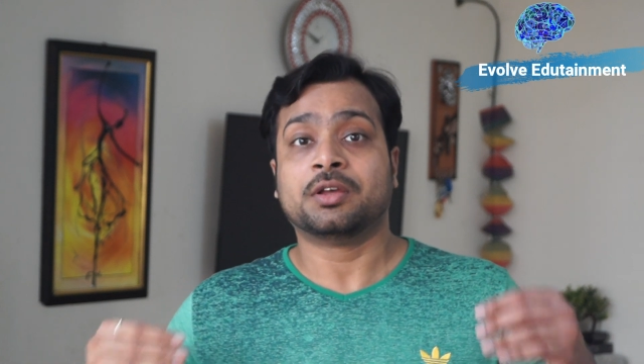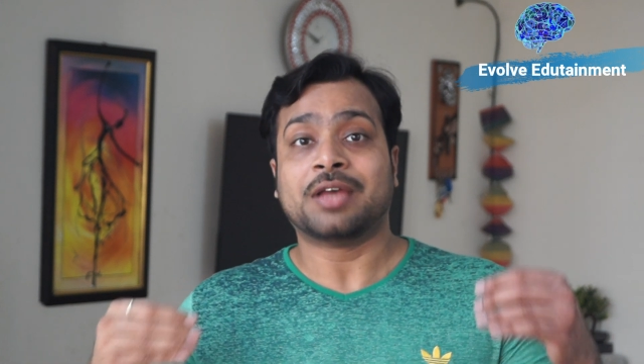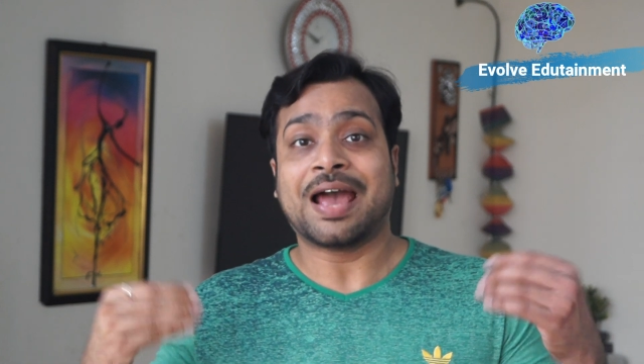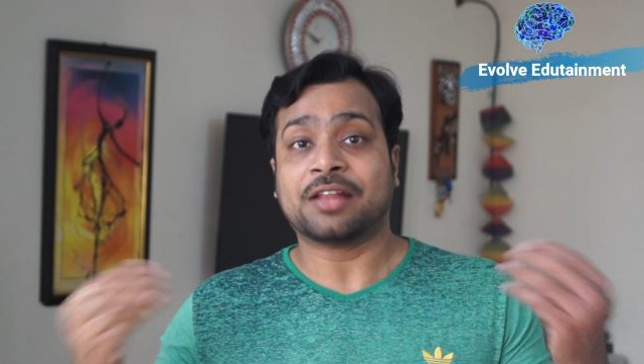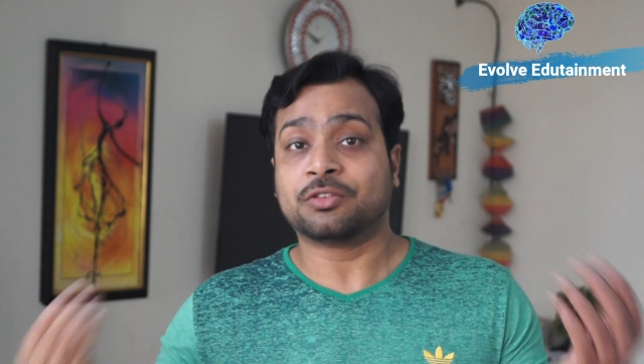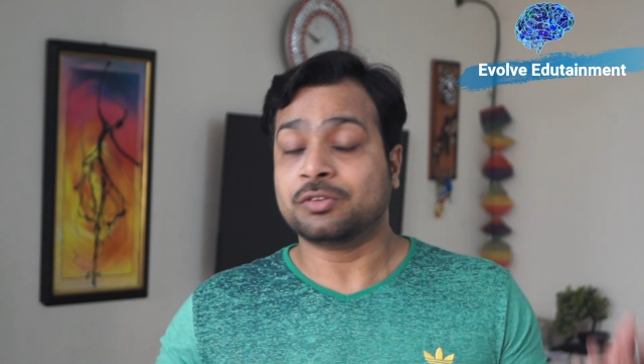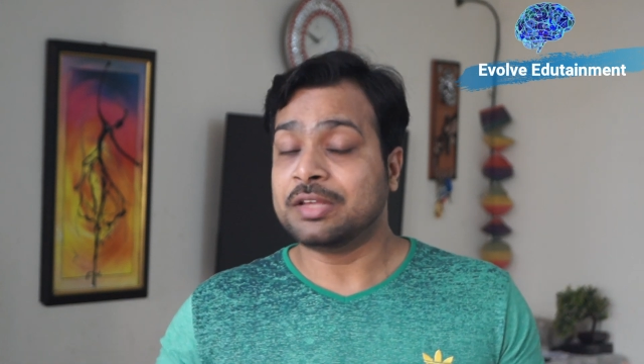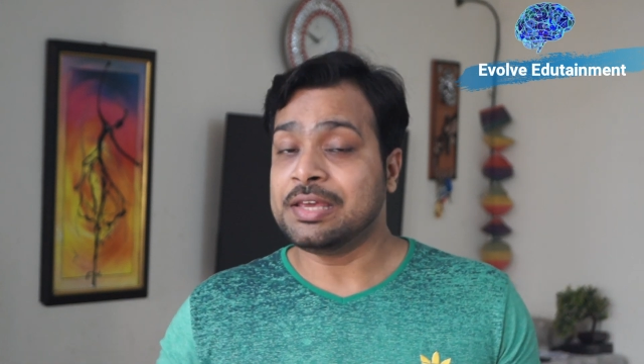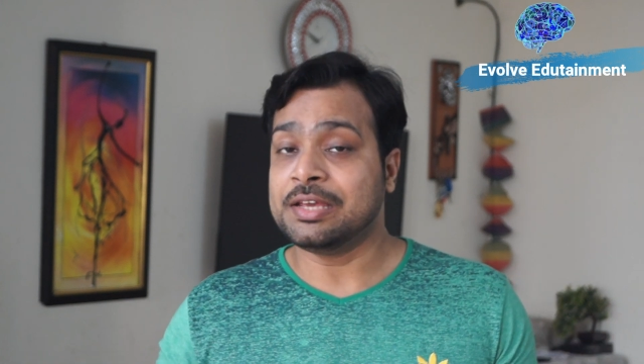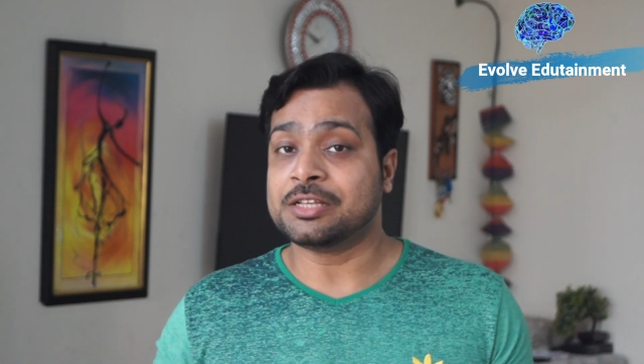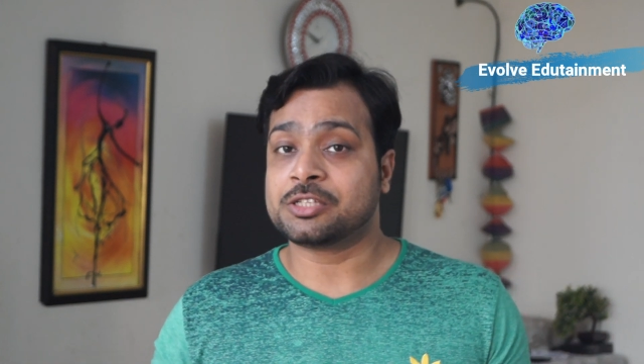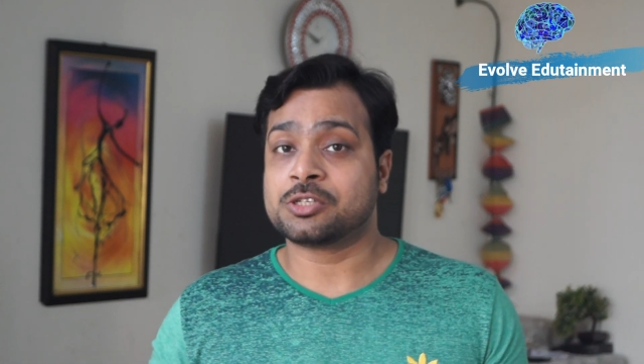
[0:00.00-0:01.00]

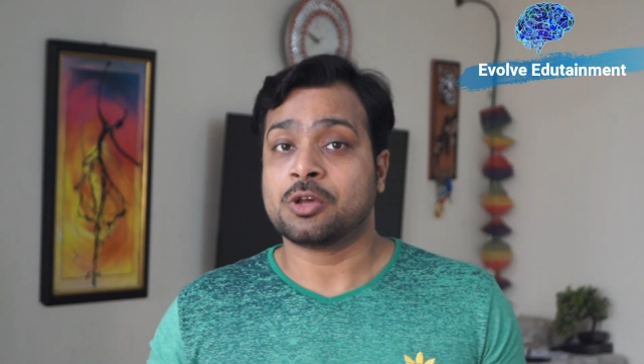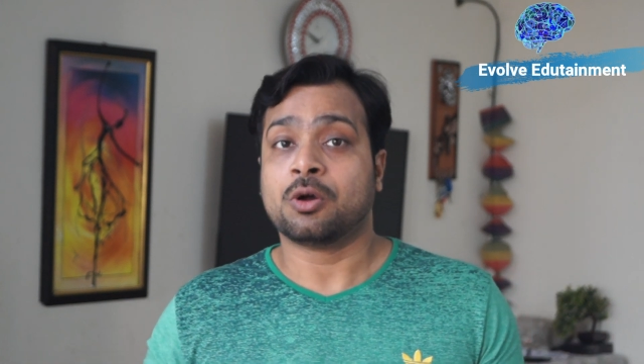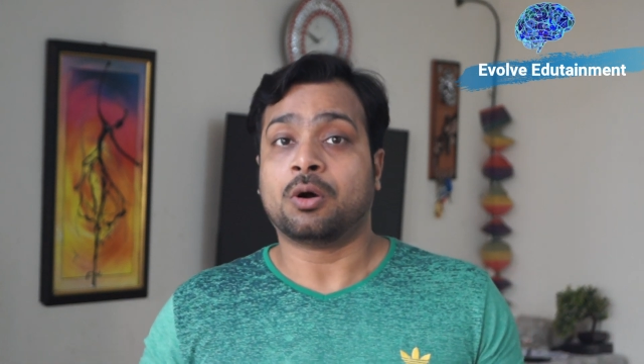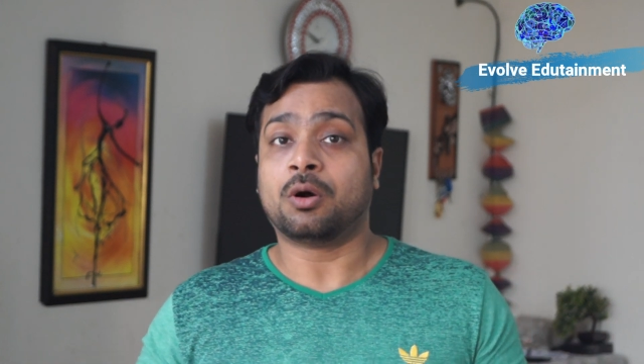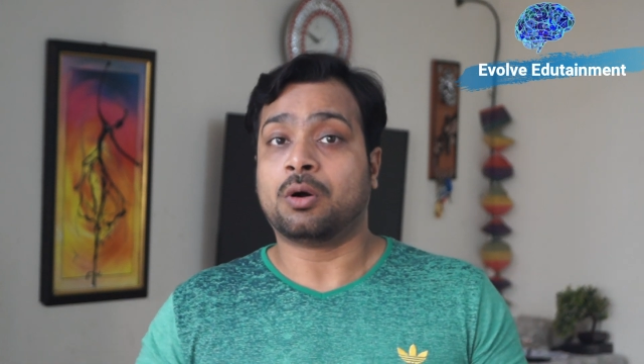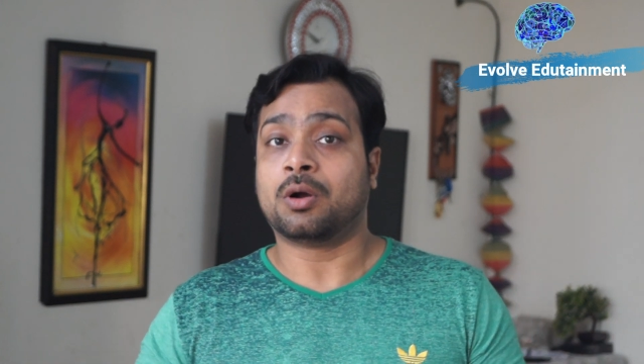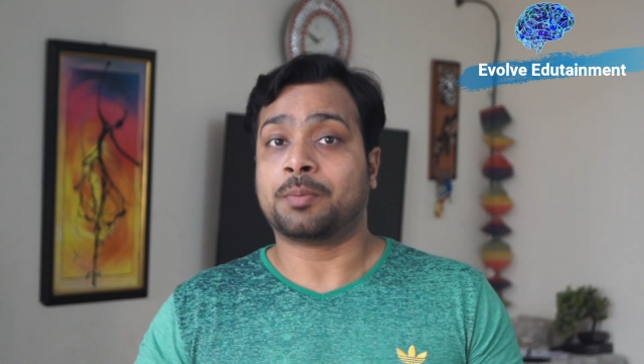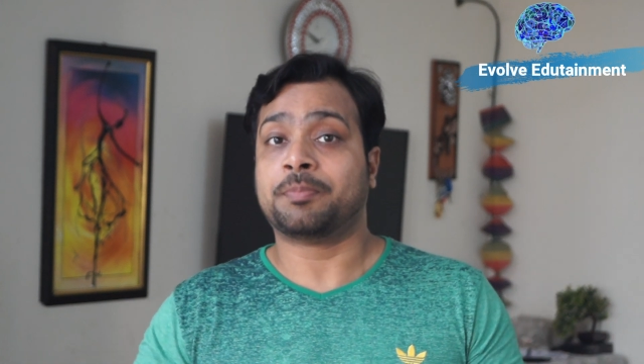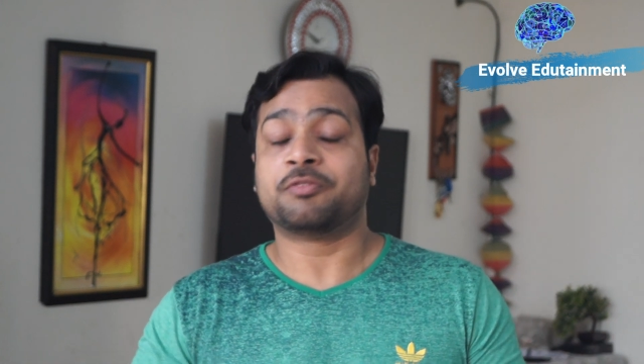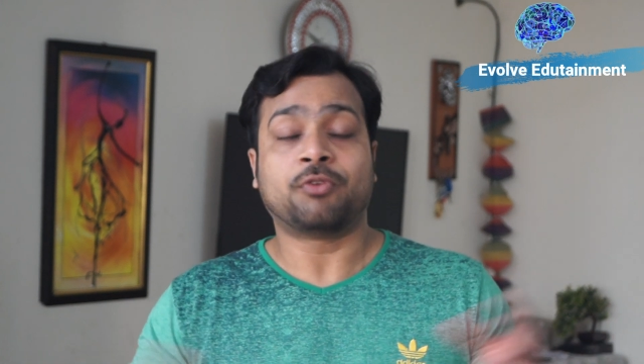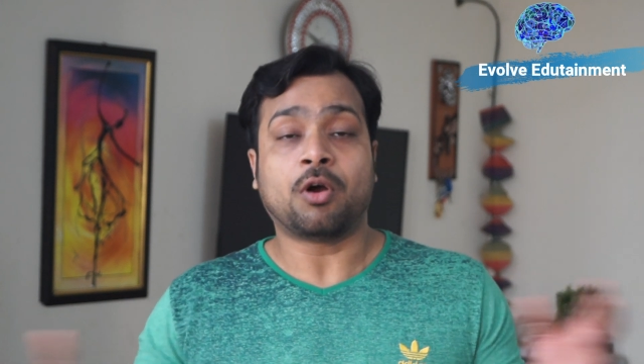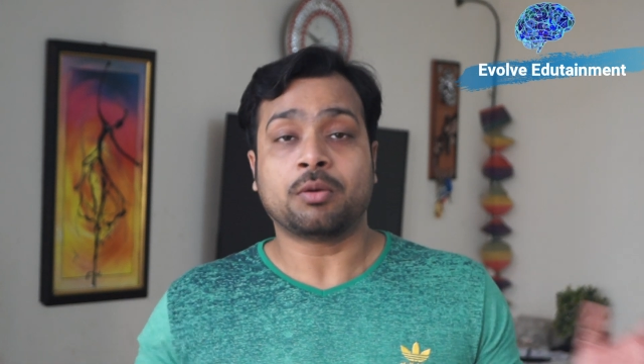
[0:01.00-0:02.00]
athletes, or
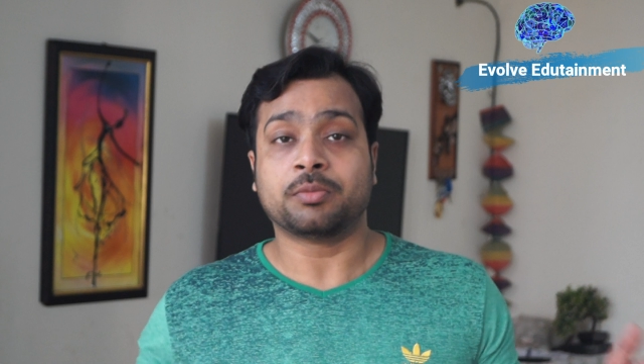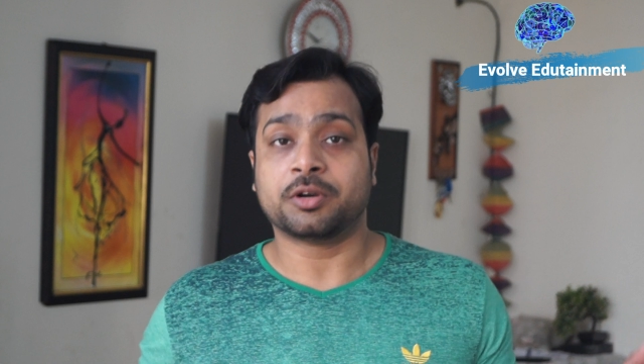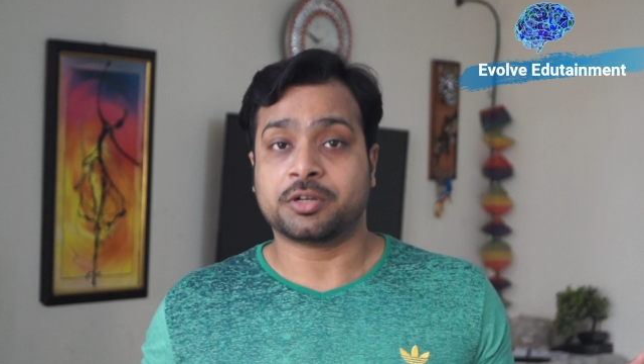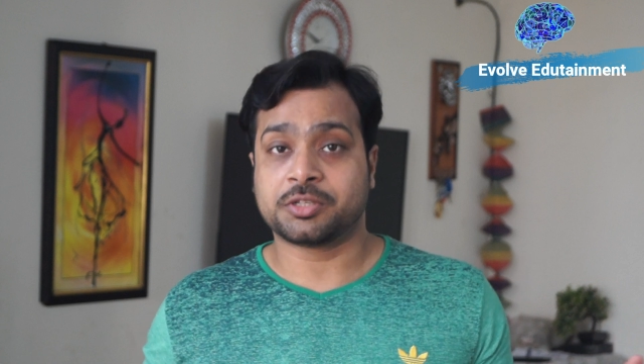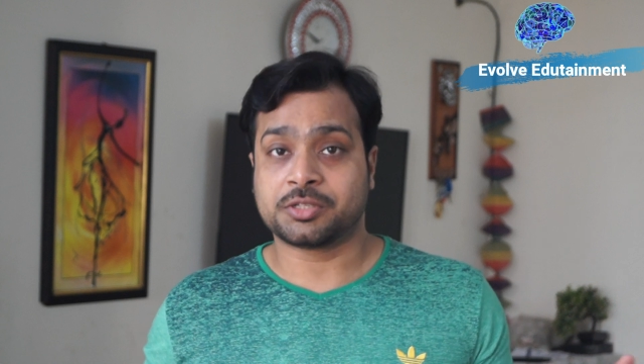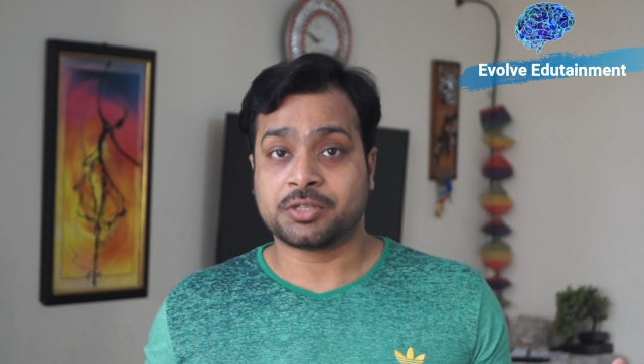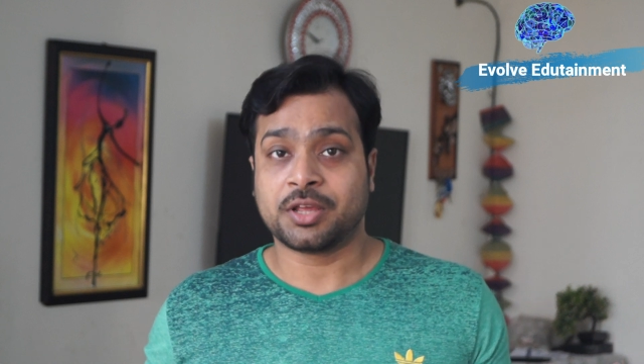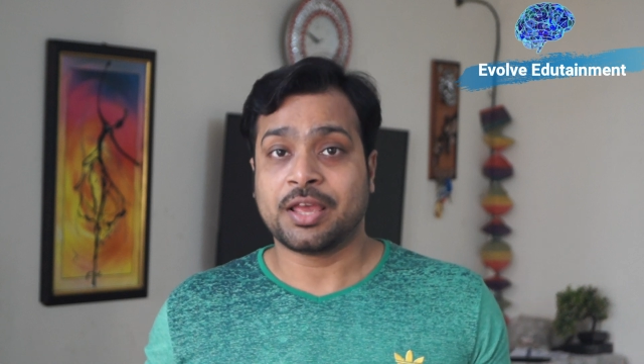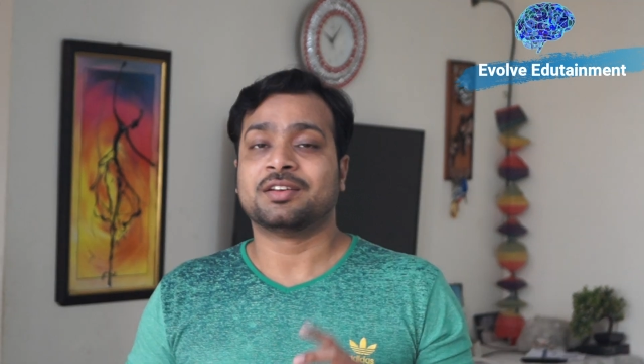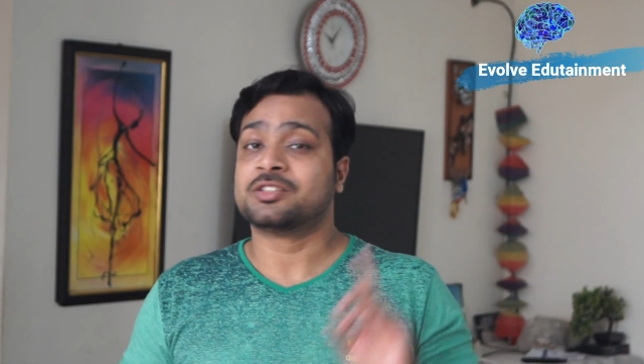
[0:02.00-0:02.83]
performers.